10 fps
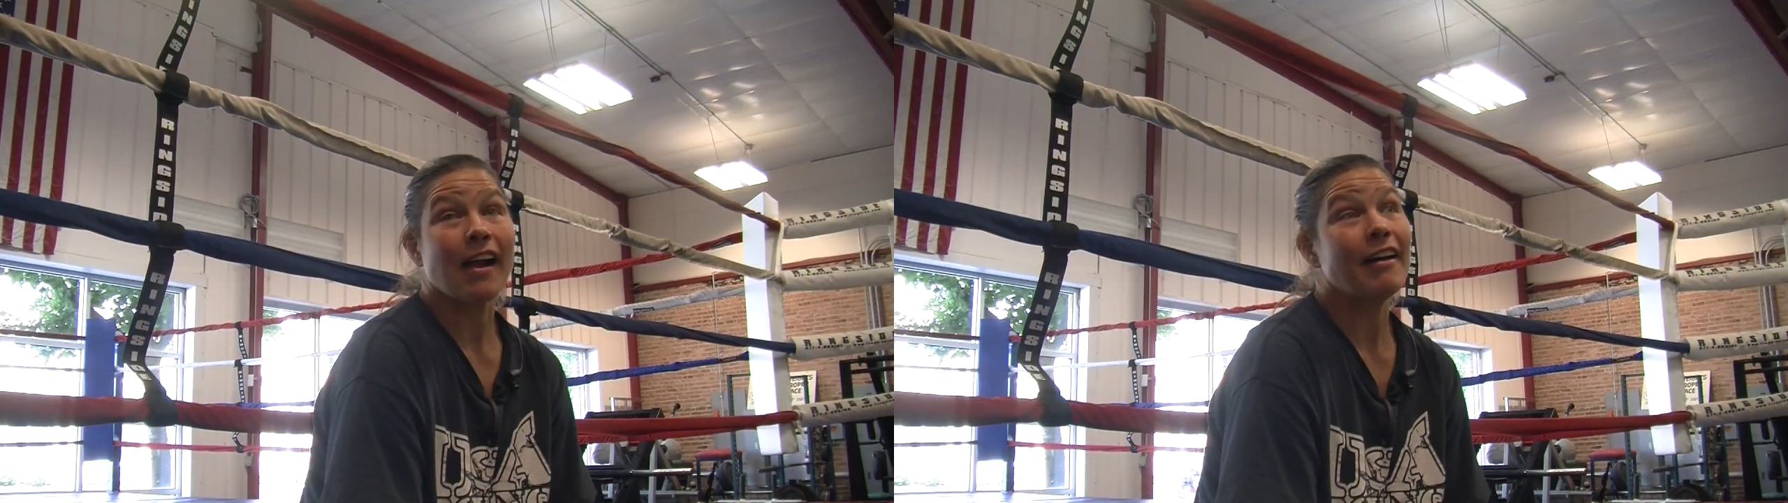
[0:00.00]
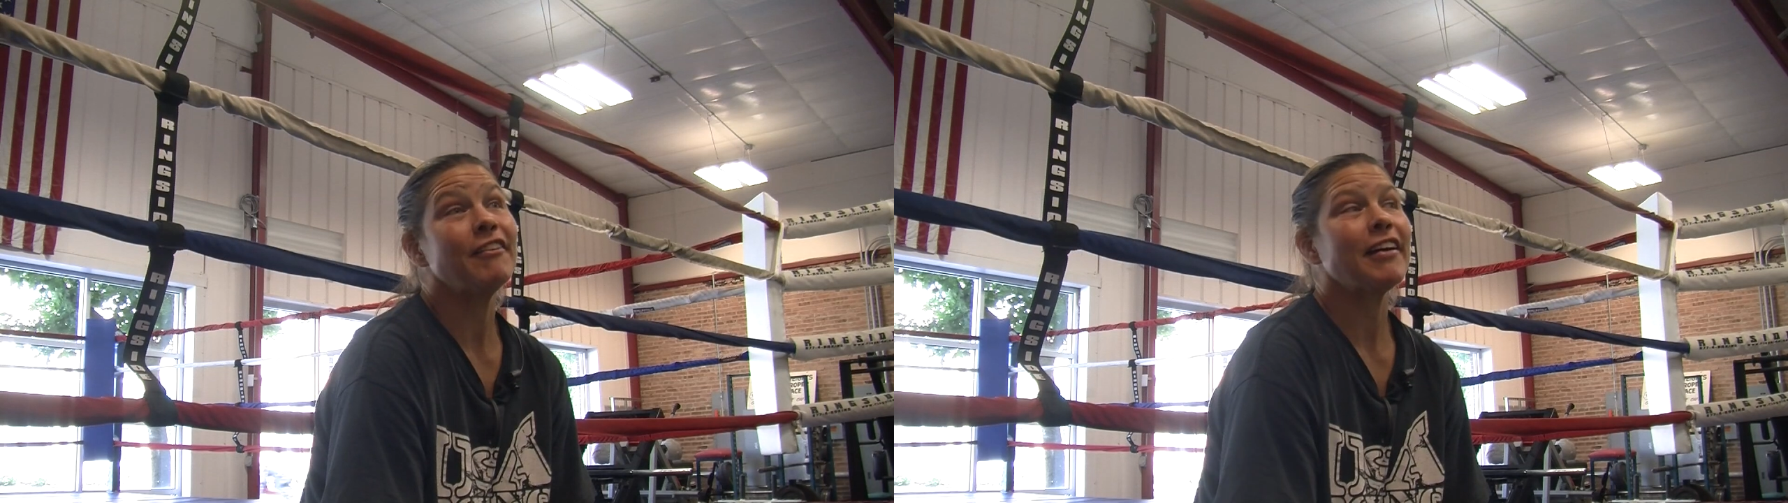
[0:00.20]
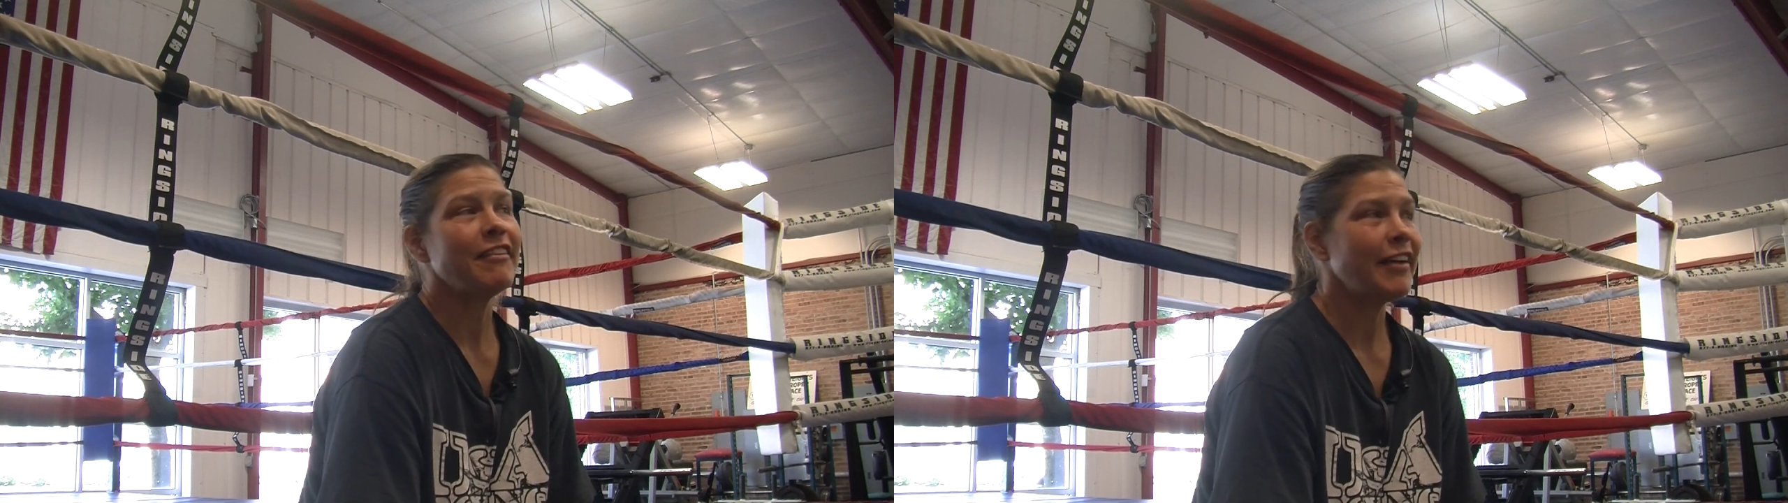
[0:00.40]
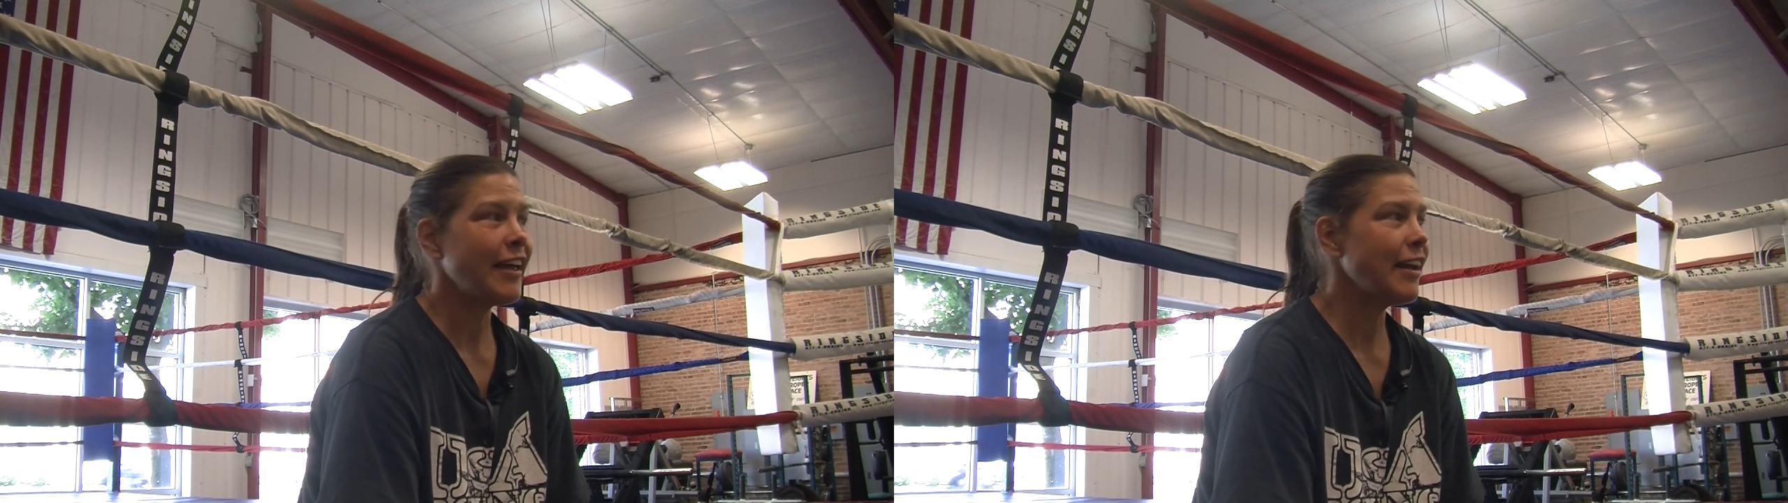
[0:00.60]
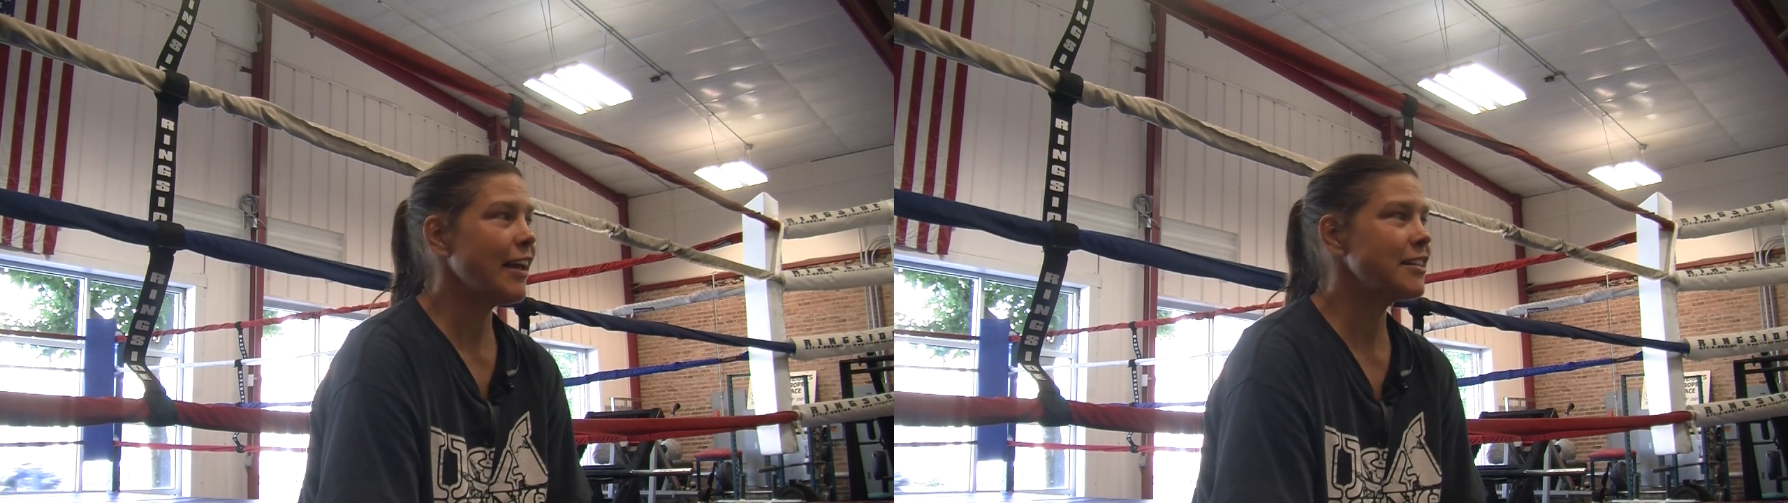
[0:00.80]
I've
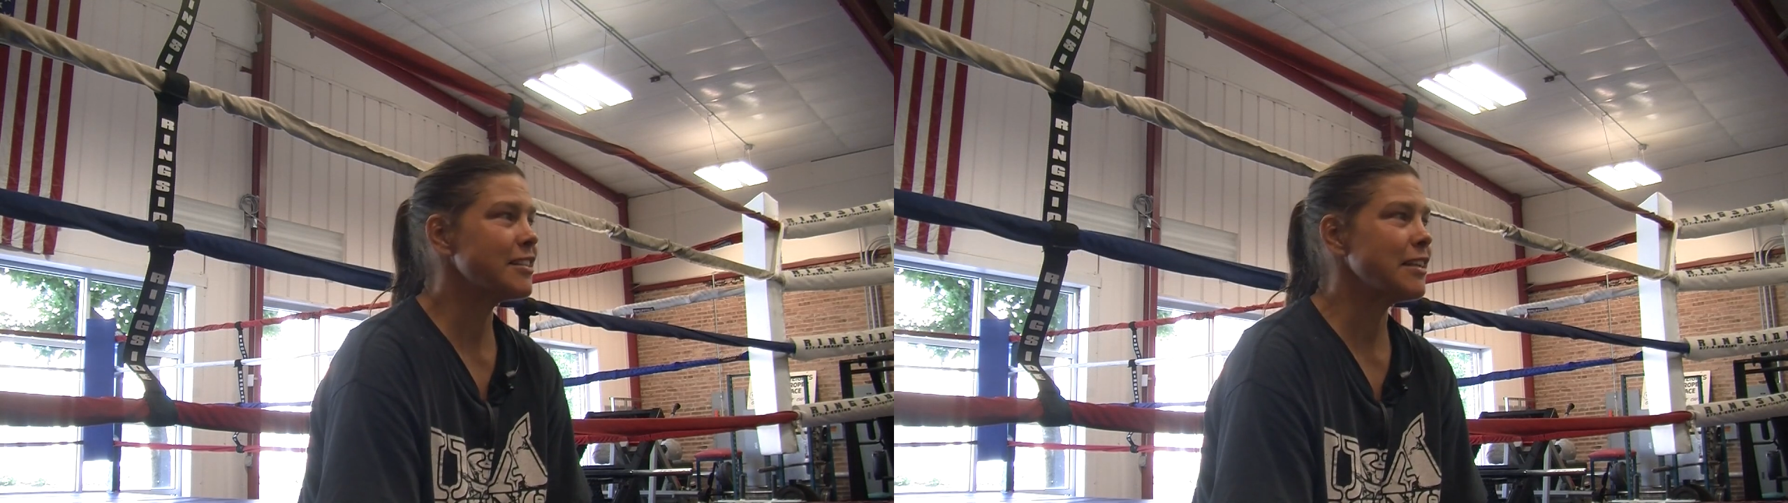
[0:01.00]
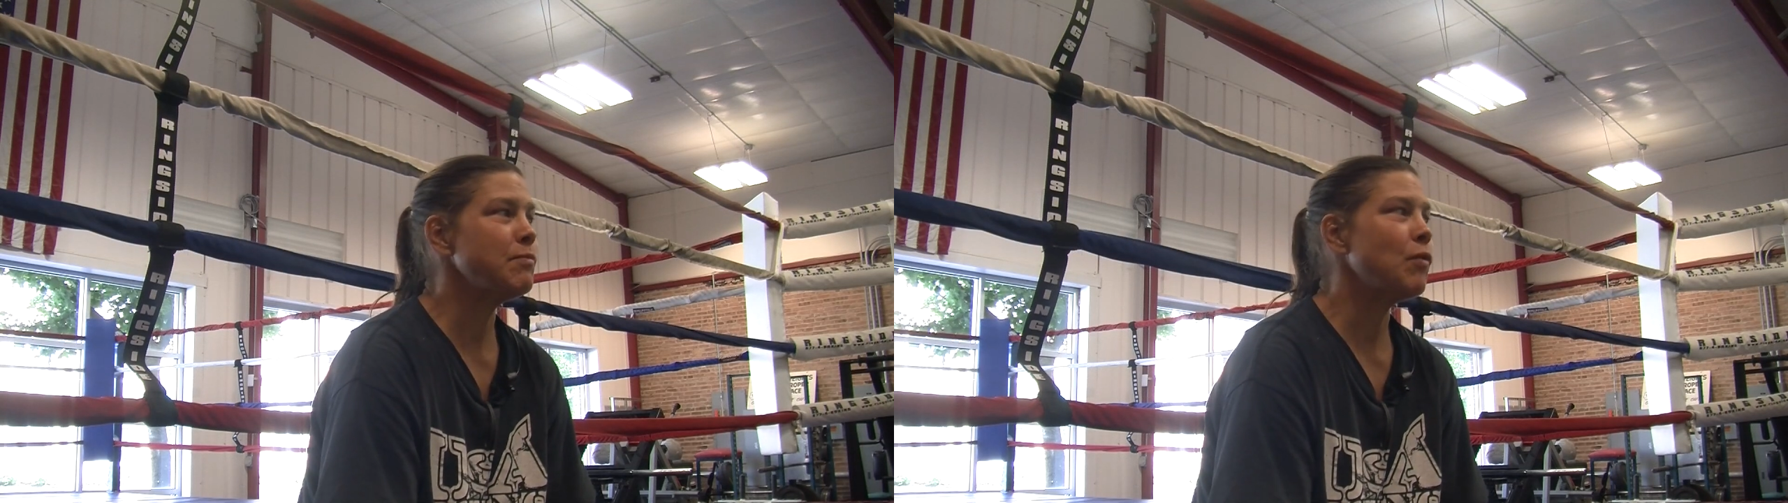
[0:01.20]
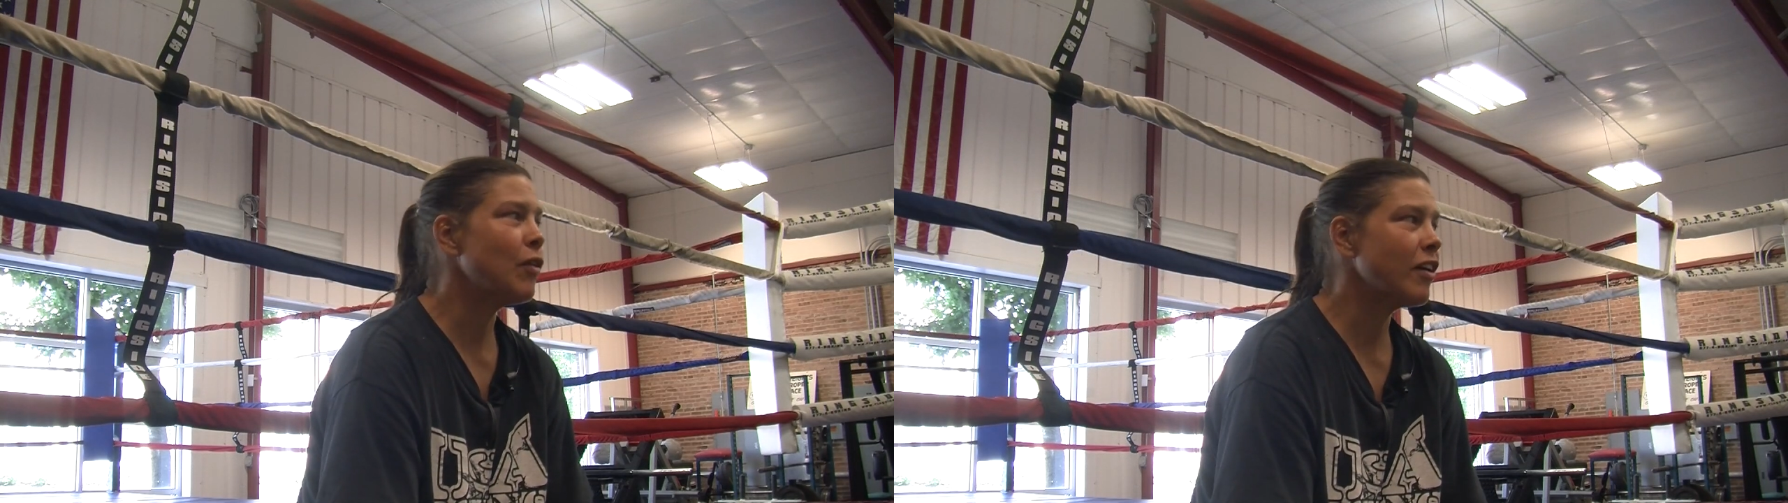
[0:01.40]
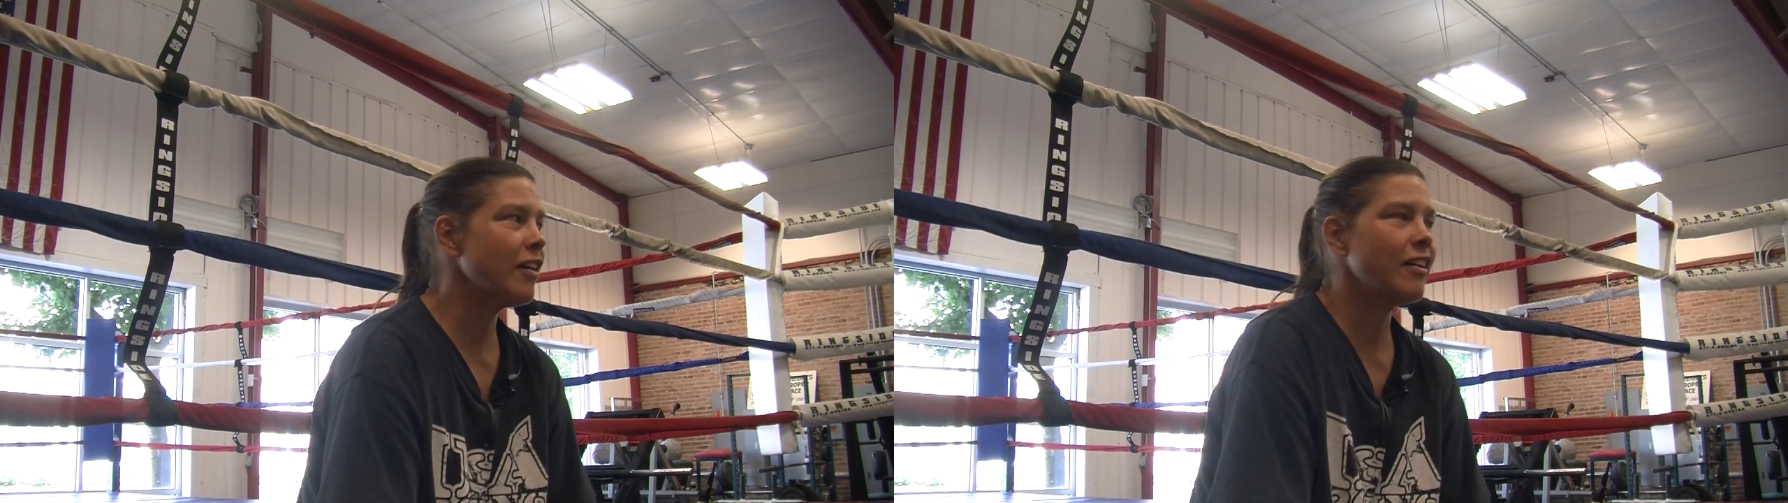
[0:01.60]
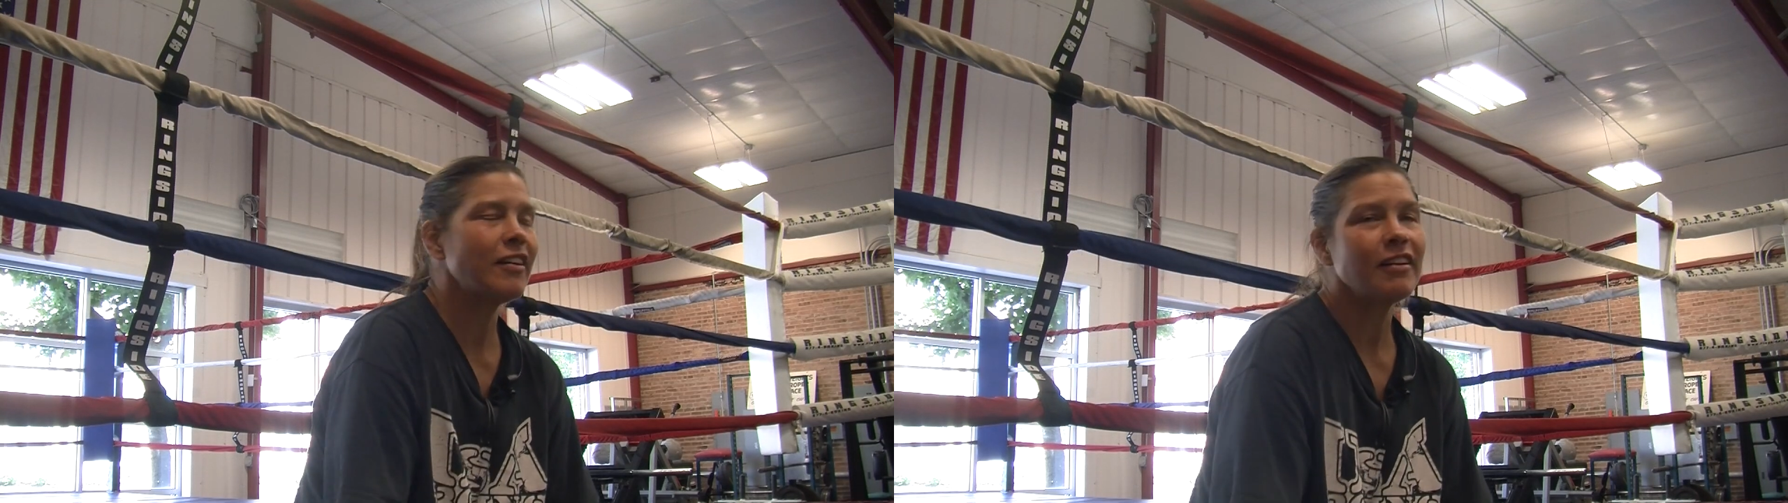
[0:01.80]
had actually
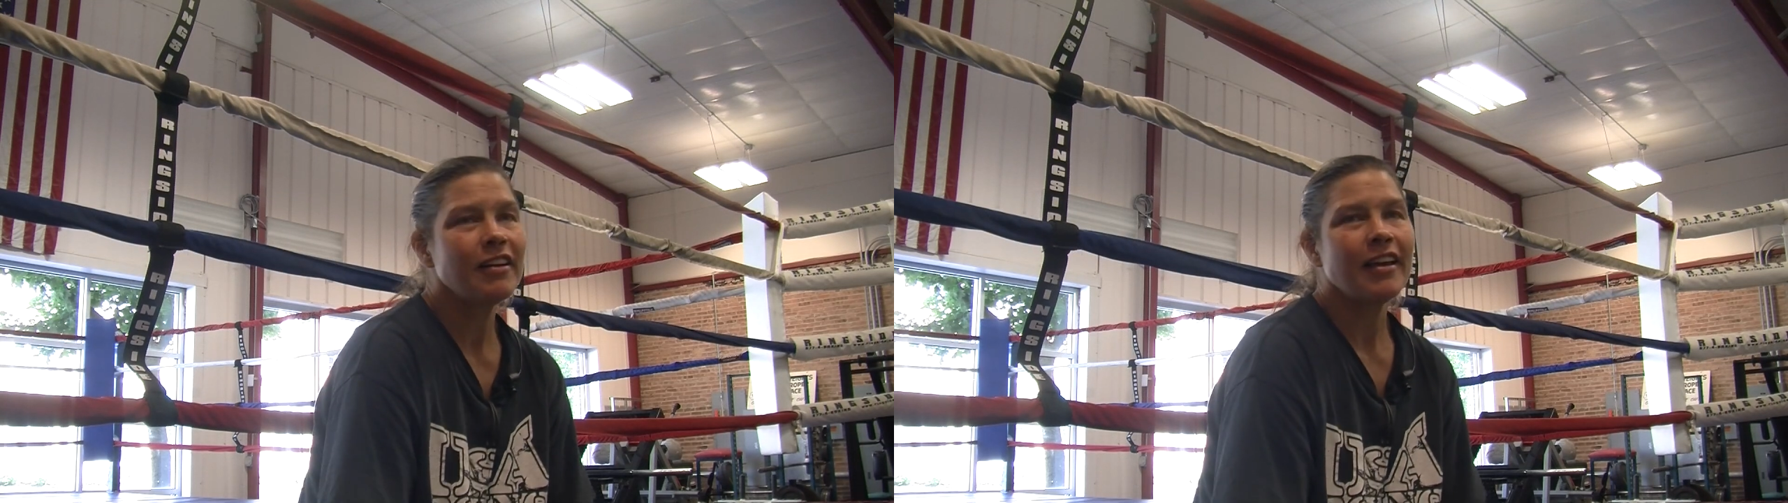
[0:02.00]
more